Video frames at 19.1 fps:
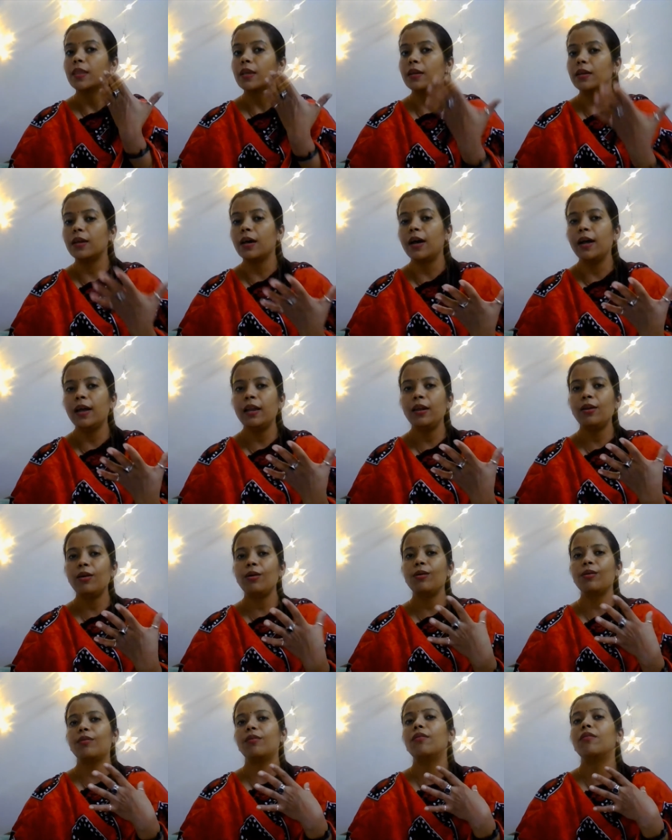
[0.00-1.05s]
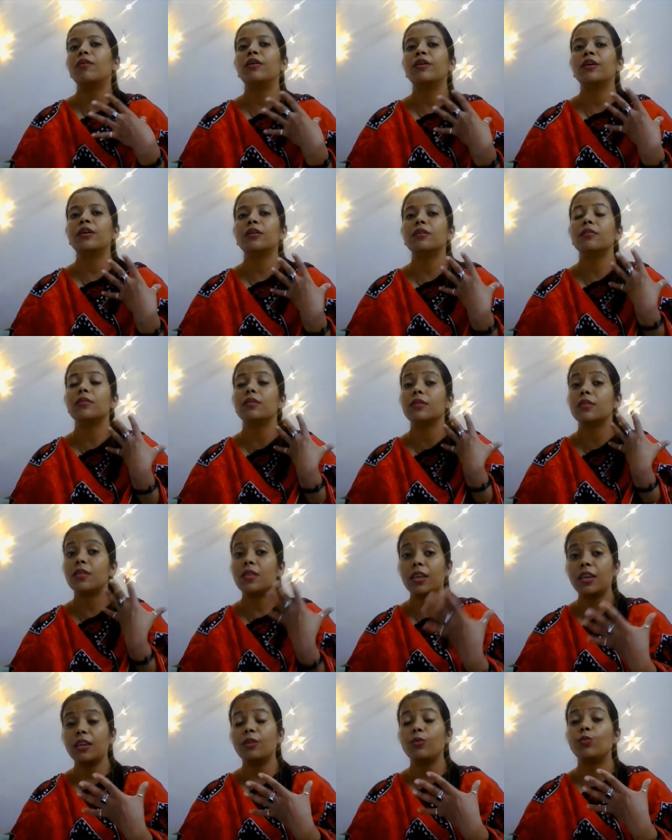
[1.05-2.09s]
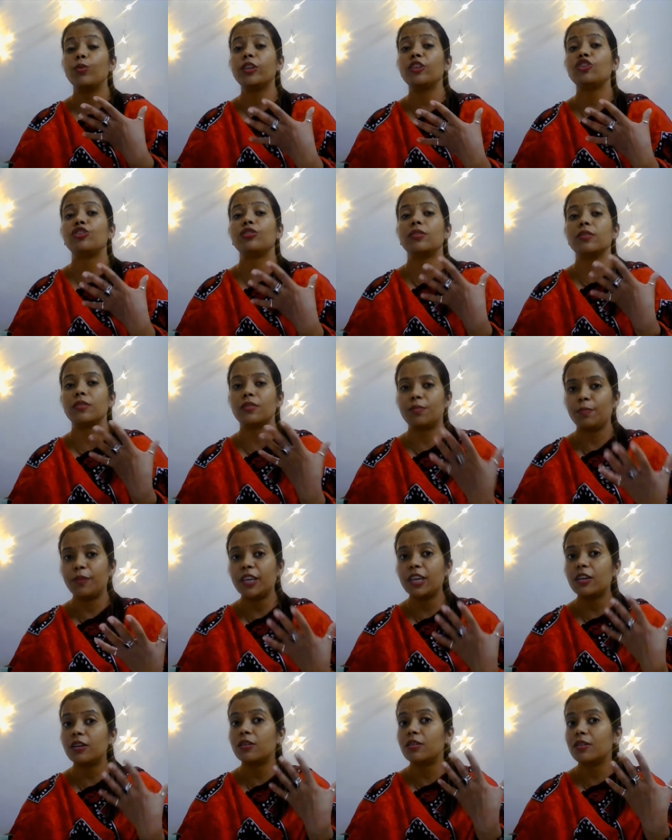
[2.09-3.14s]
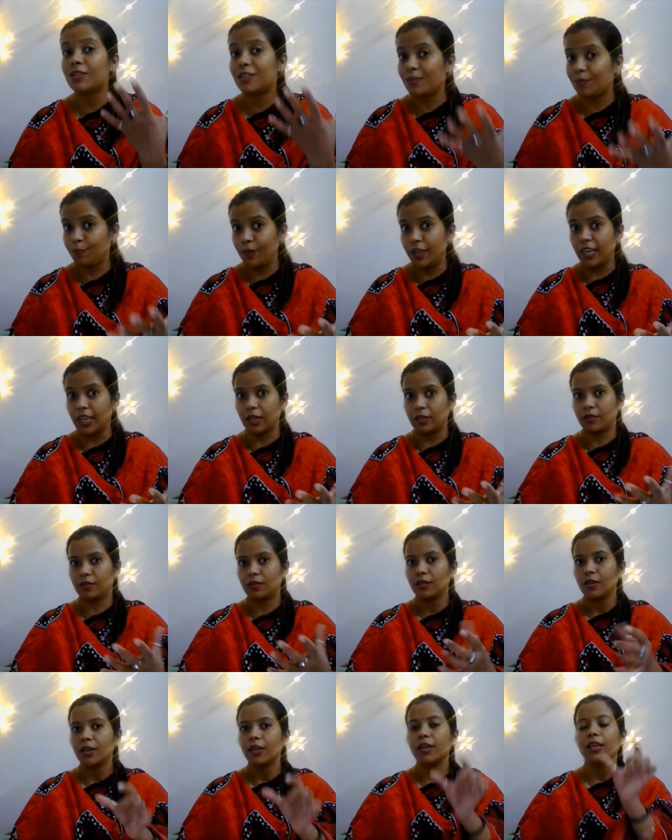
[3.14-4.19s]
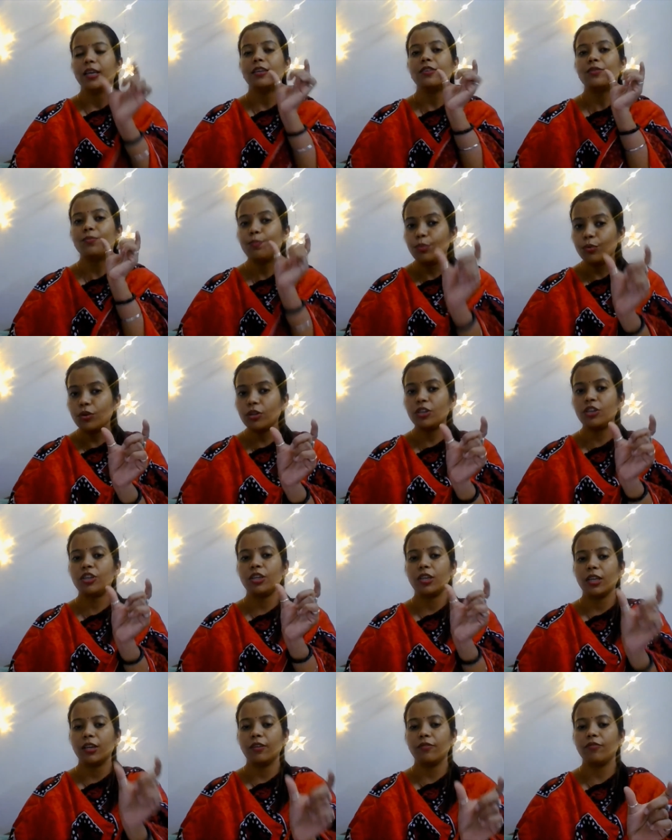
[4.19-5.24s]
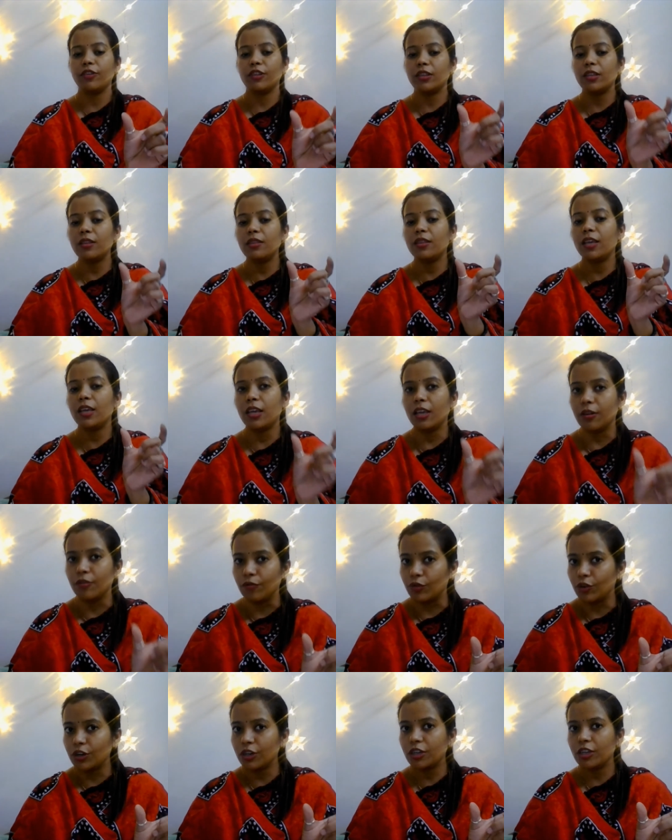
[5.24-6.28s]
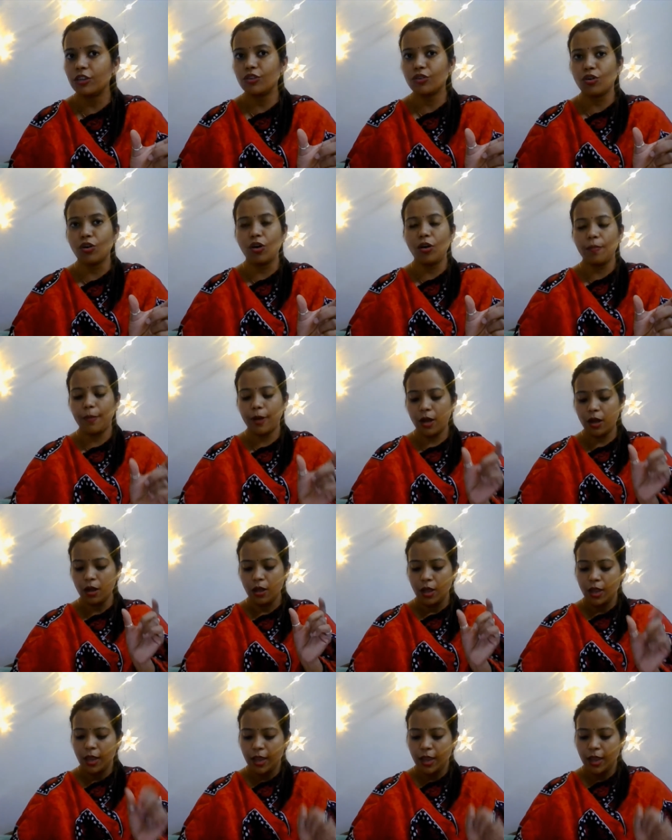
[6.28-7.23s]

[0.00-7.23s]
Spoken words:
dialogue or the thing which the speaker speaks is put within the inverted comma,